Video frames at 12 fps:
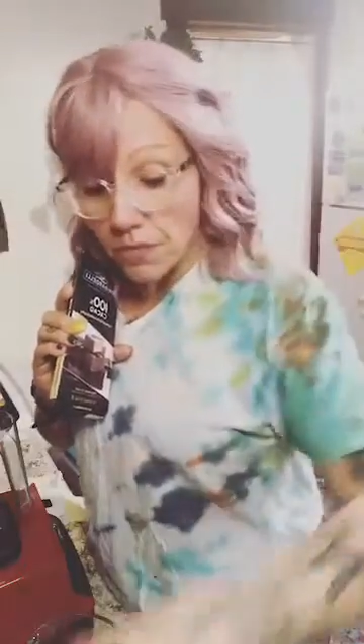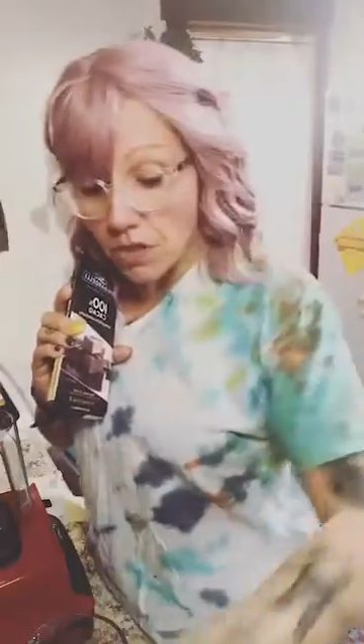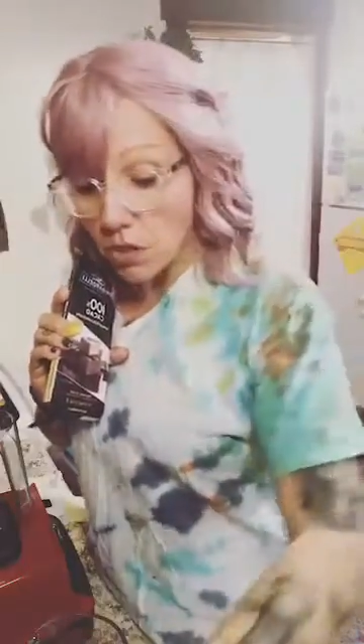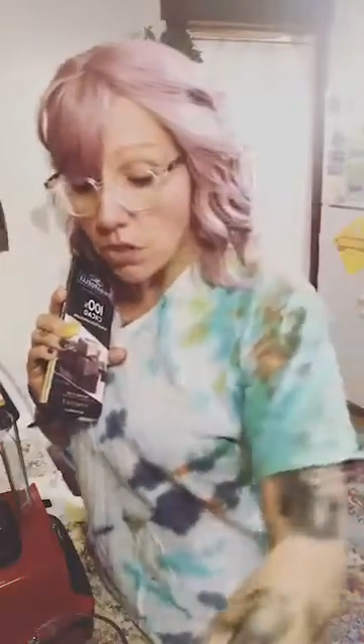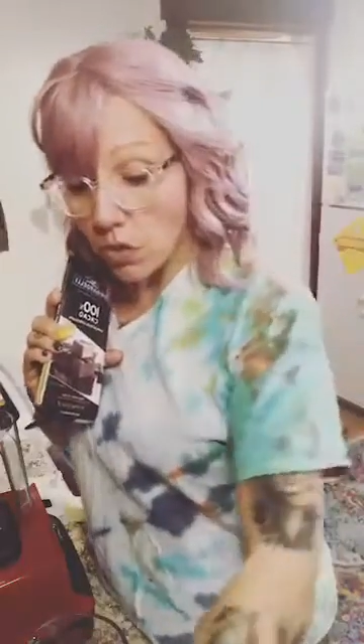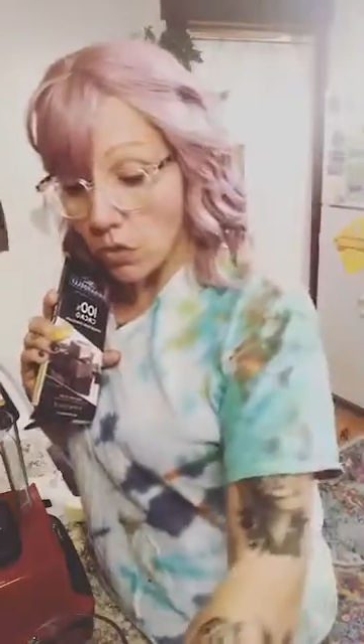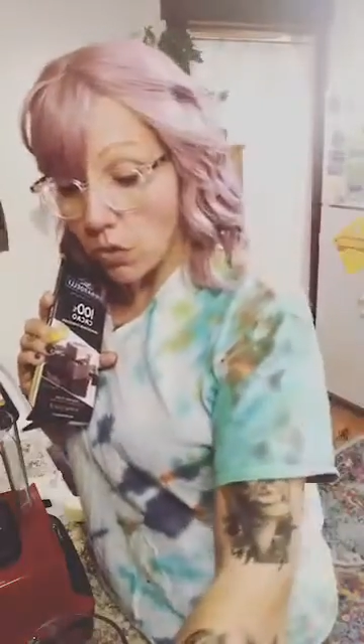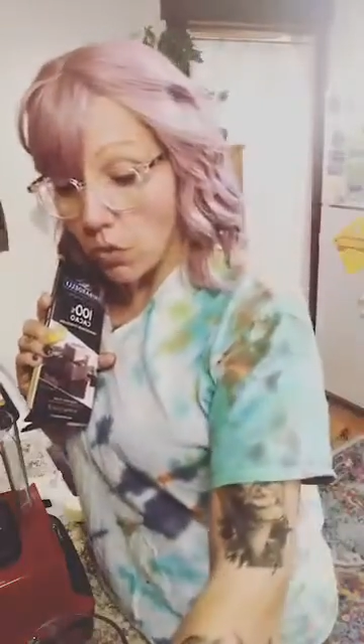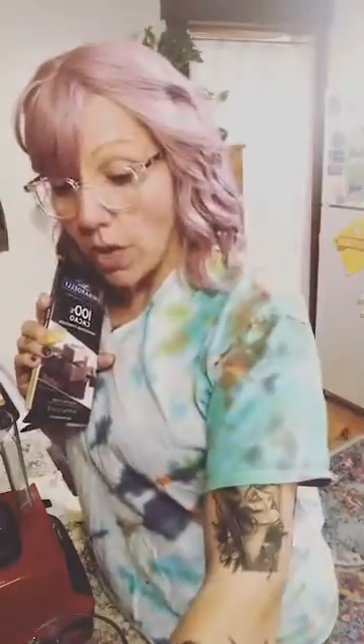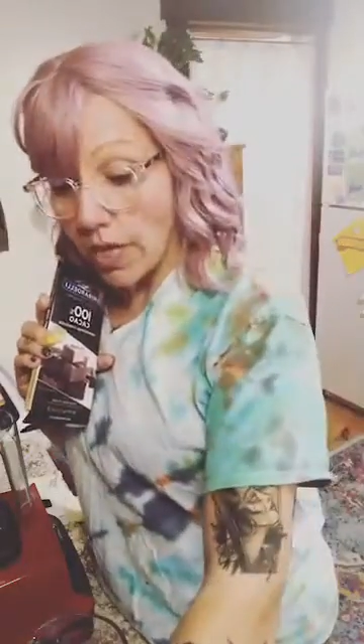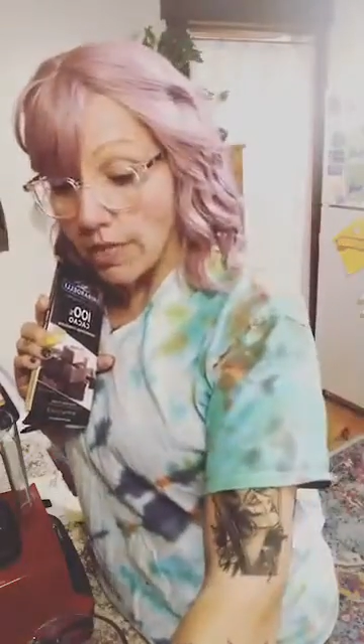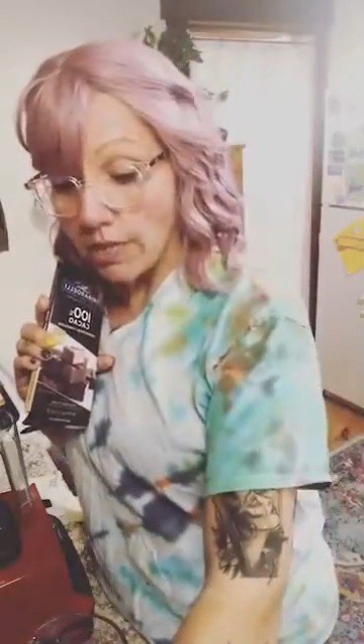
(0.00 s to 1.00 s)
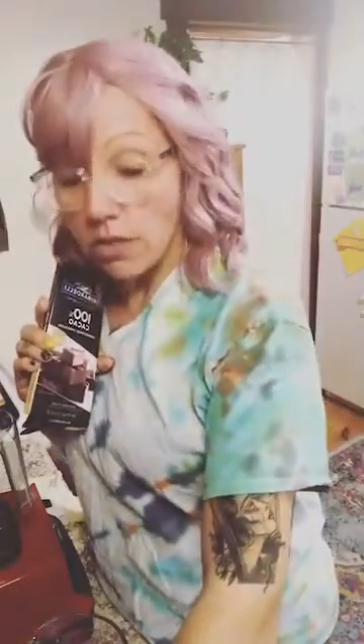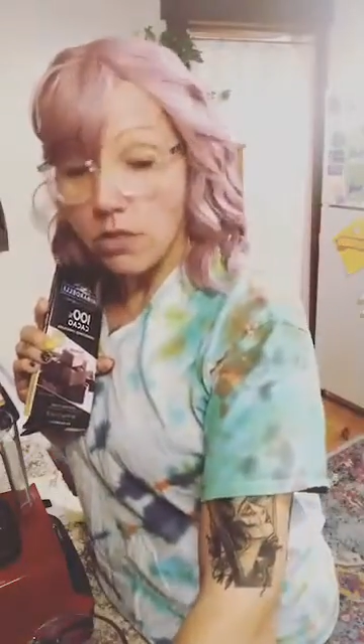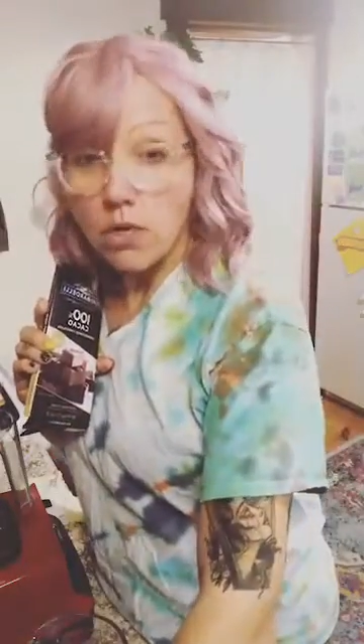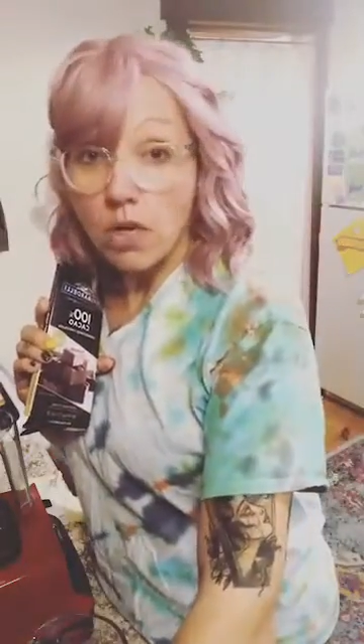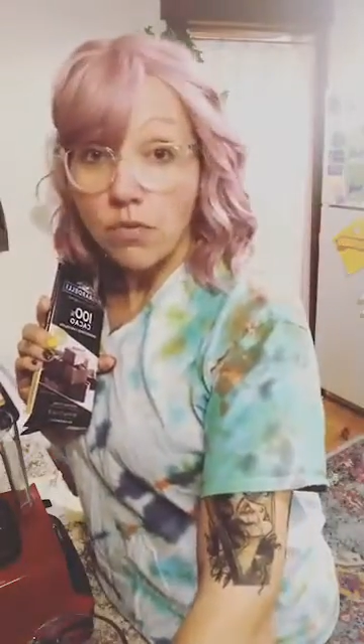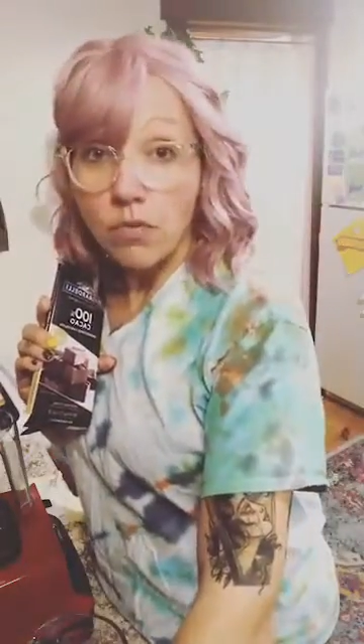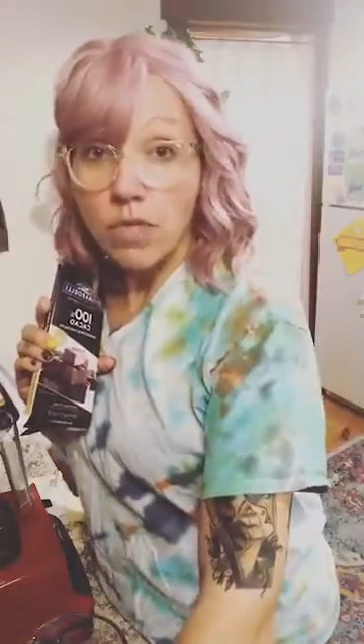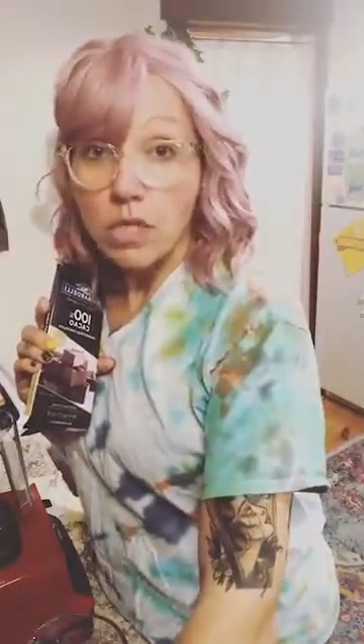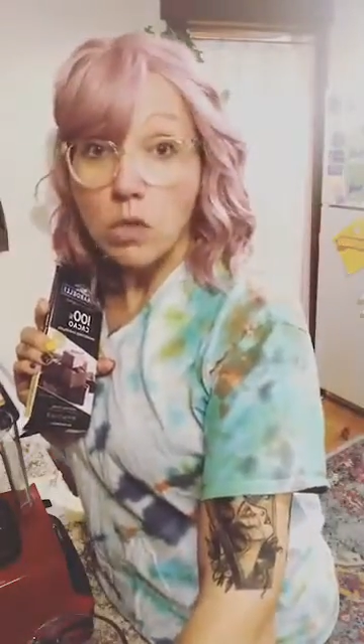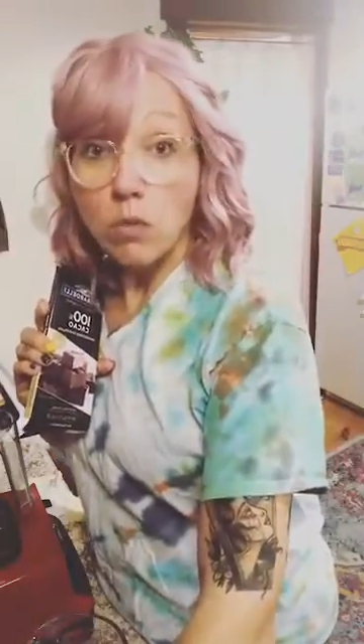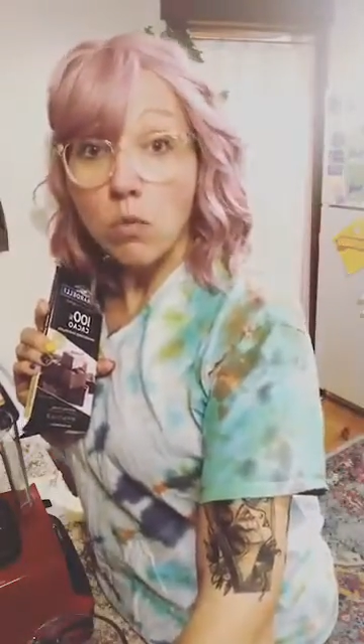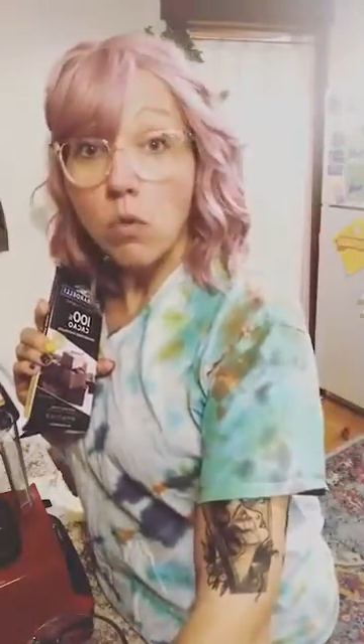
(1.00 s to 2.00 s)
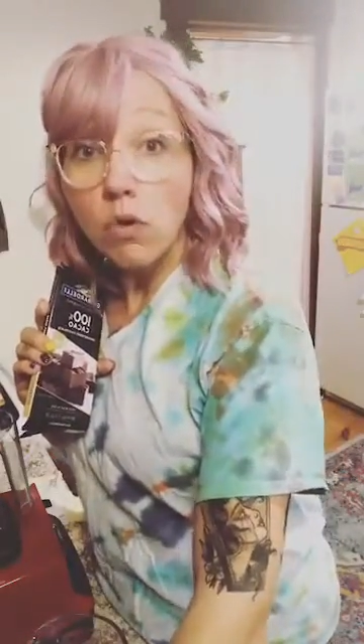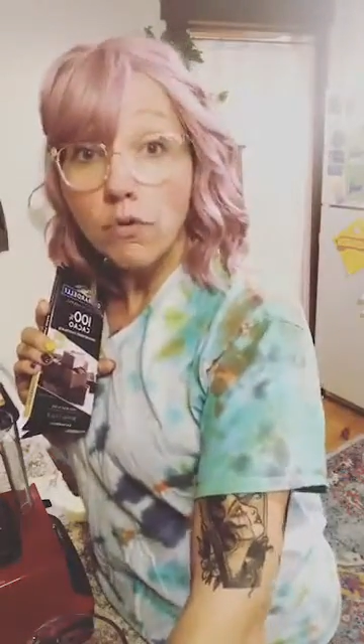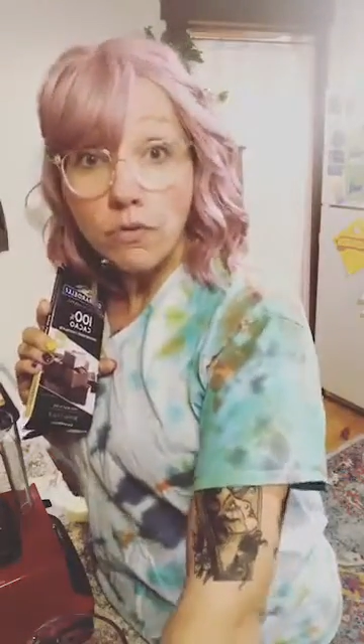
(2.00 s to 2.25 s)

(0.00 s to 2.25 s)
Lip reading: So I started off with a little more of